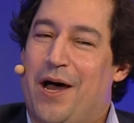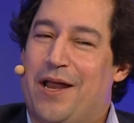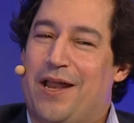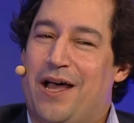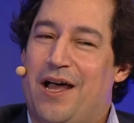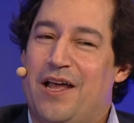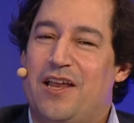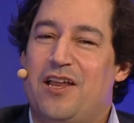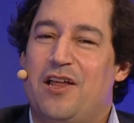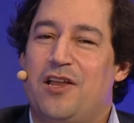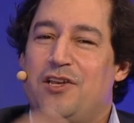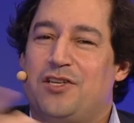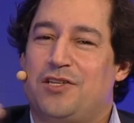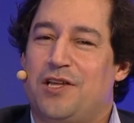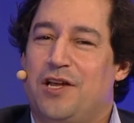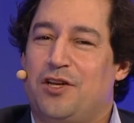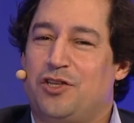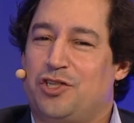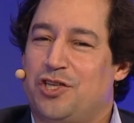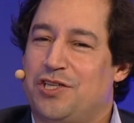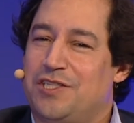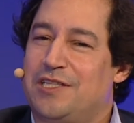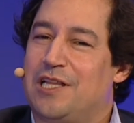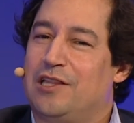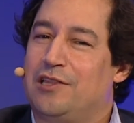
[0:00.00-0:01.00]

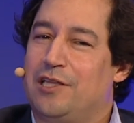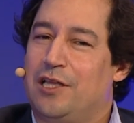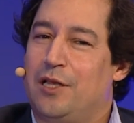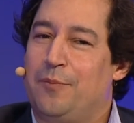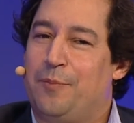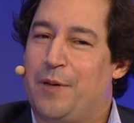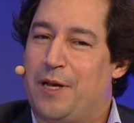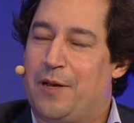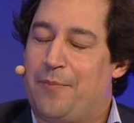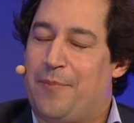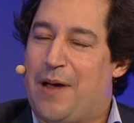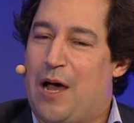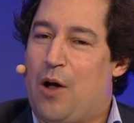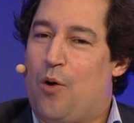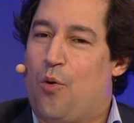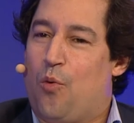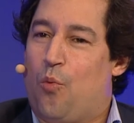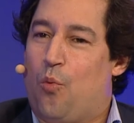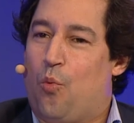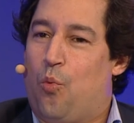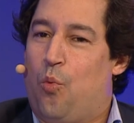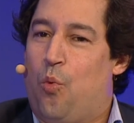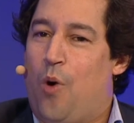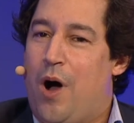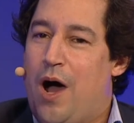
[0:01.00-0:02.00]
But just a little bit about
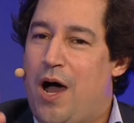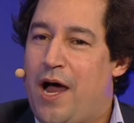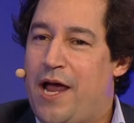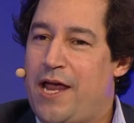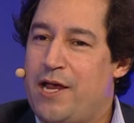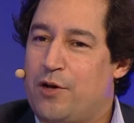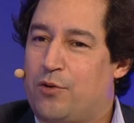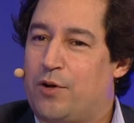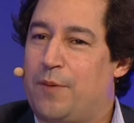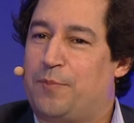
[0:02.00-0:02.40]
why